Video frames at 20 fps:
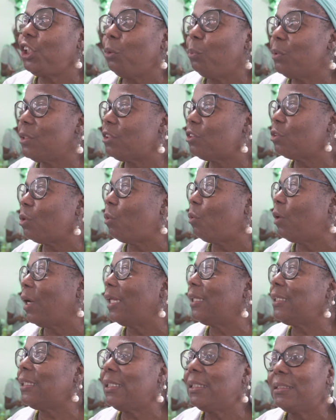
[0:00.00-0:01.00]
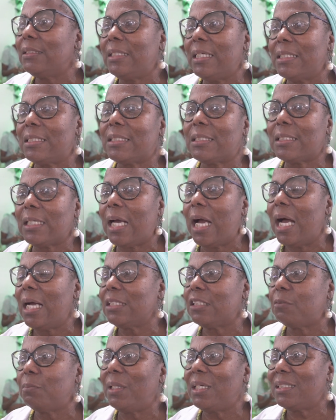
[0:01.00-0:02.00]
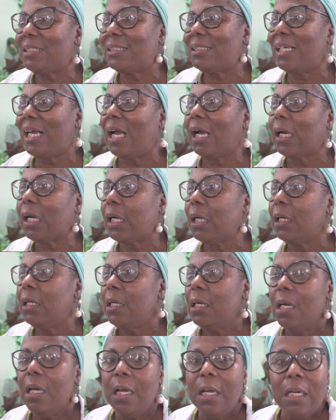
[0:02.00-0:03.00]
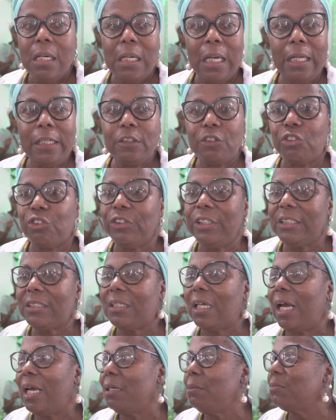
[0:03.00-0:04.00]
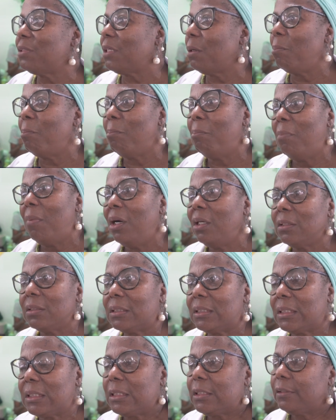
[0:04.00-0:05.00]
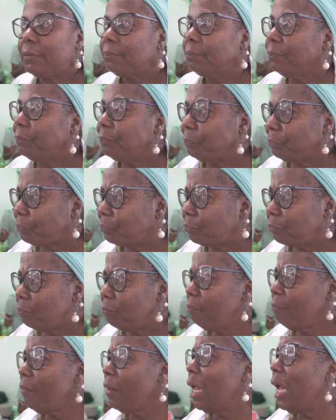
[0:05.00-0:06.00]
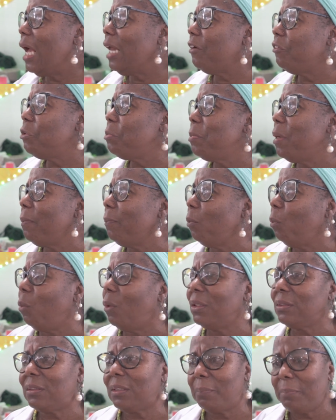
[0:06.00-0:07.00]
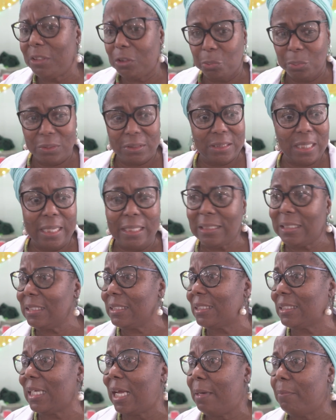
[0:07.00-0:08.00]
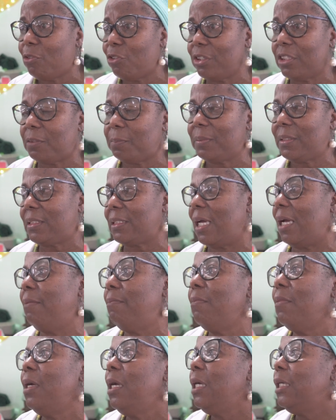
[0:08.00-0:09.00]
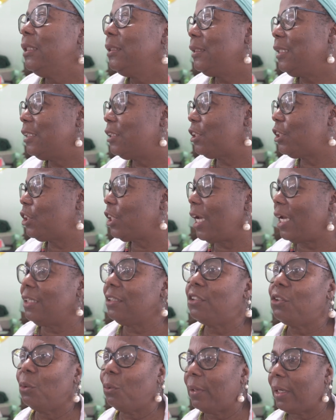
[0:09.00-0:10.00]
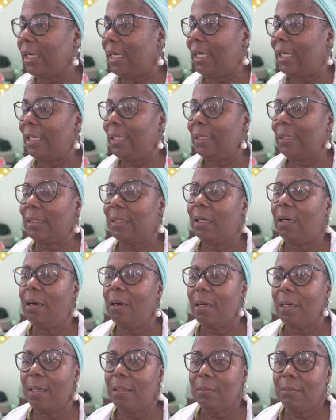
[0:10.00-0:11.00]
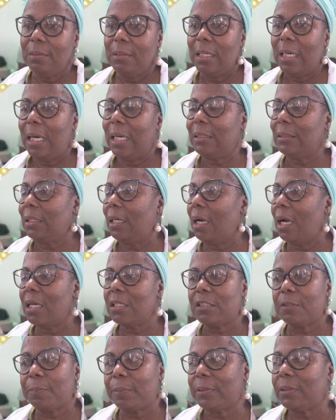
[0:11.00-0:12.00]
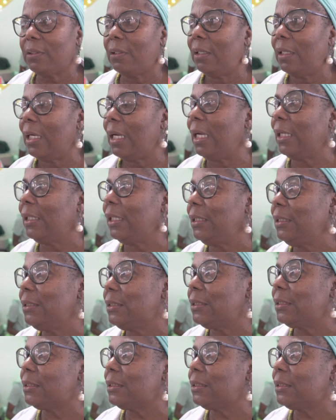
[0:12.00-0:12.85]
She was getting this asthma attack like 3 times a month. And I remember one time, it was like this time, Christmas time, this child took ill in the hospital. And I